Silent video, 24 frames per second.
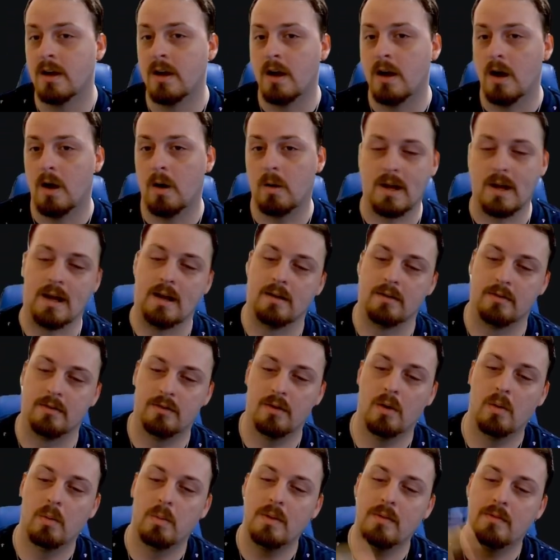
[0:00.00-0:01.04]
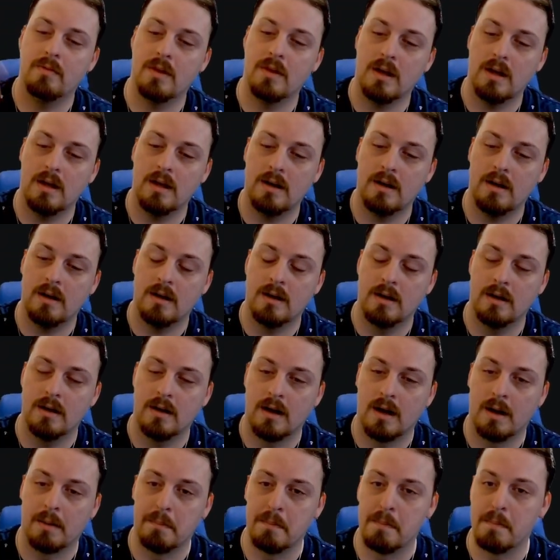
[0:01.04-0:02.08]
Okay, so we've done
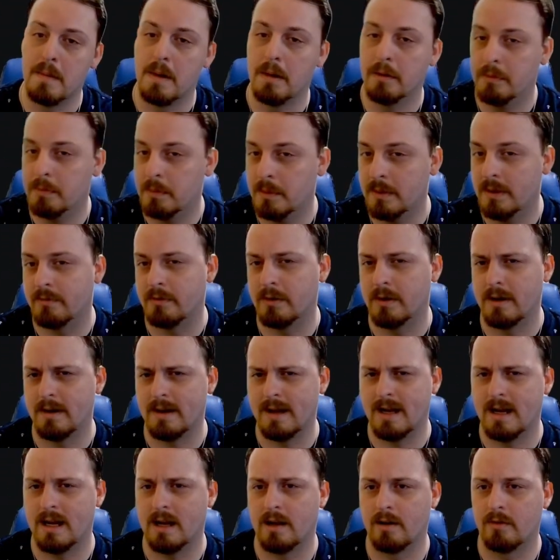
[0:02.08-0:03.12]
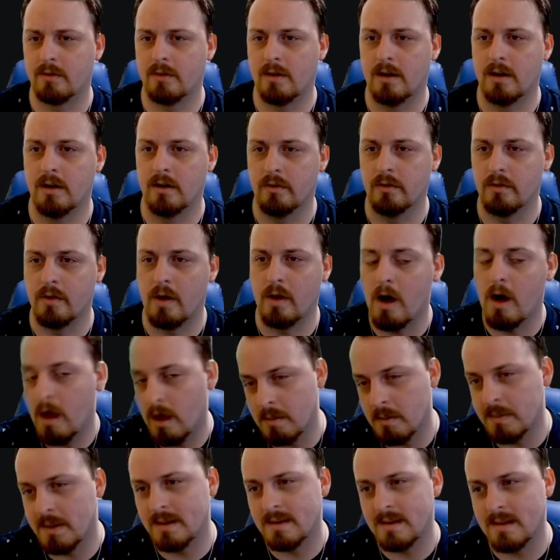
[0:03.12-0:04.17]
multiple different attacks of
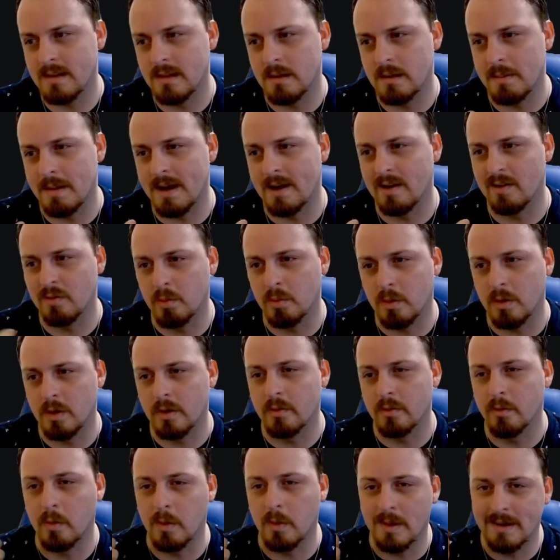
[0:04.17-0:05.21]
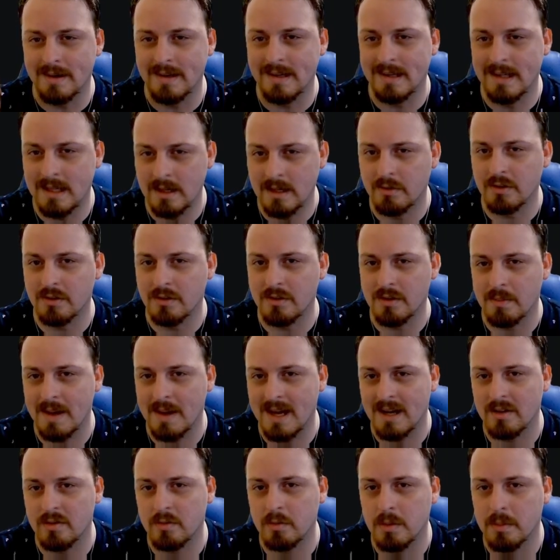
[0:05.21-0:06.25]
augmenting the password for it to give us the
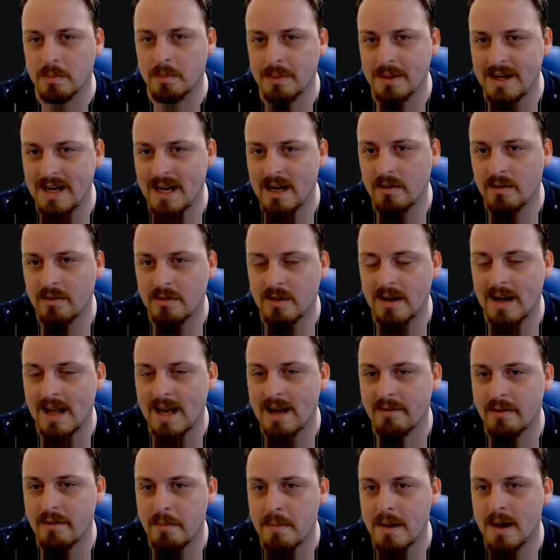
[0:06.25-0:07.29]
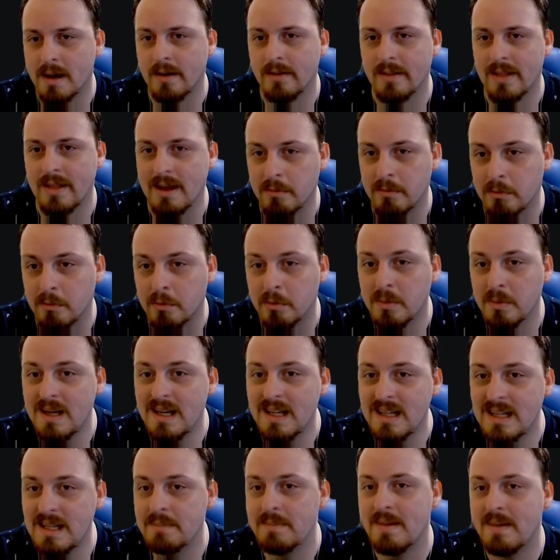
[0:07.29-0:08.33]
password, but now it's going to have a model that
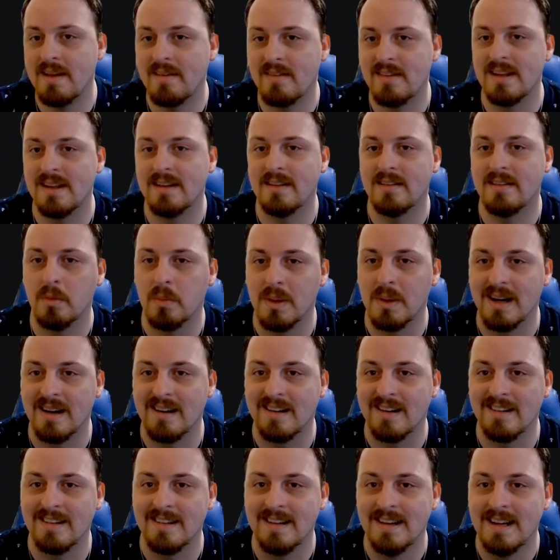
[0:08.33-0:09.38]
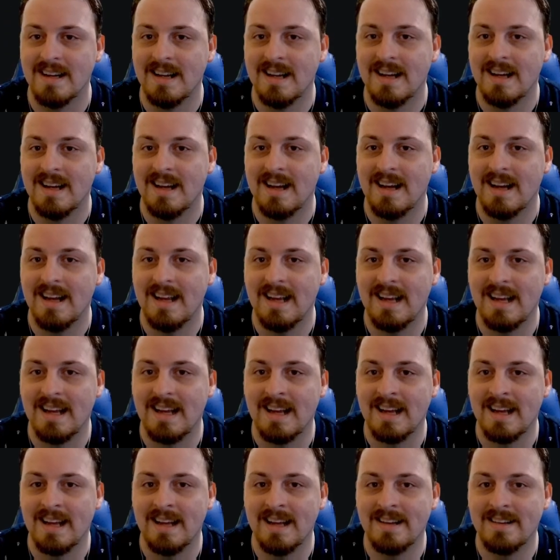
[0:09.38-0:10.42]
really makes it to where
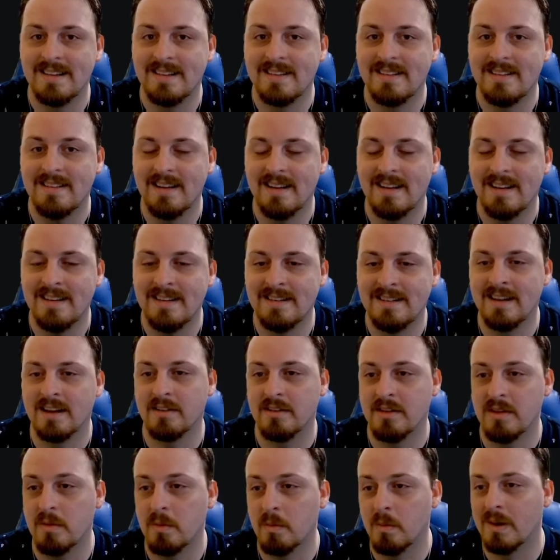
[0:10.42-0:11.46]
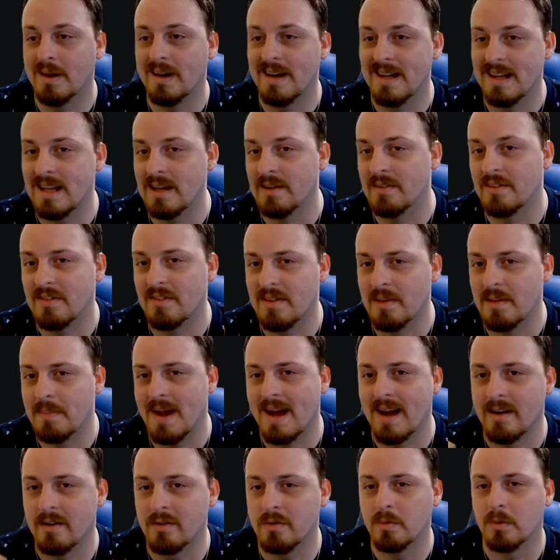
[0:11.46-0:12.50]
it doesn't want to give us the
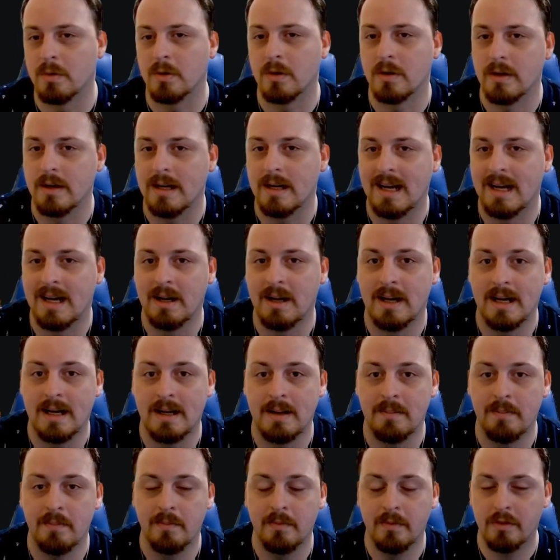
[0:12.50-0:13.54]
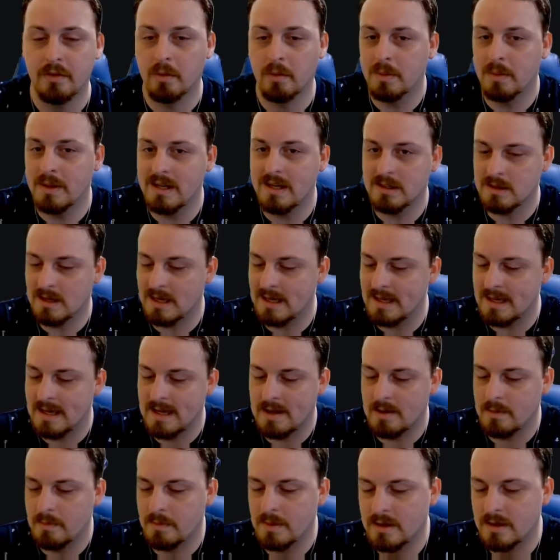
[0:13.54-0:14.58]
password. So we can try
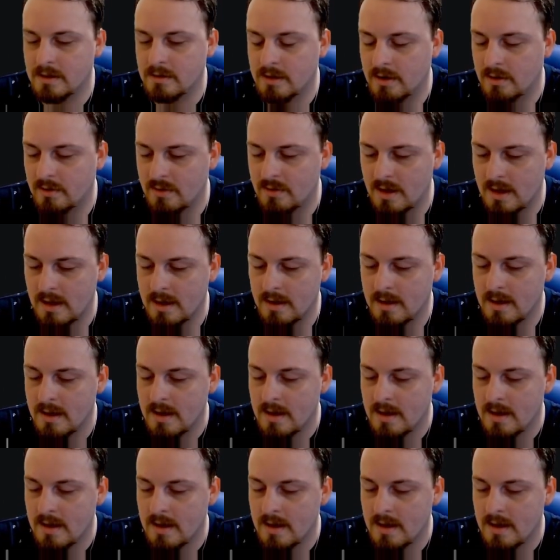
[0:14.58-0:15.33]
again. We can try to say,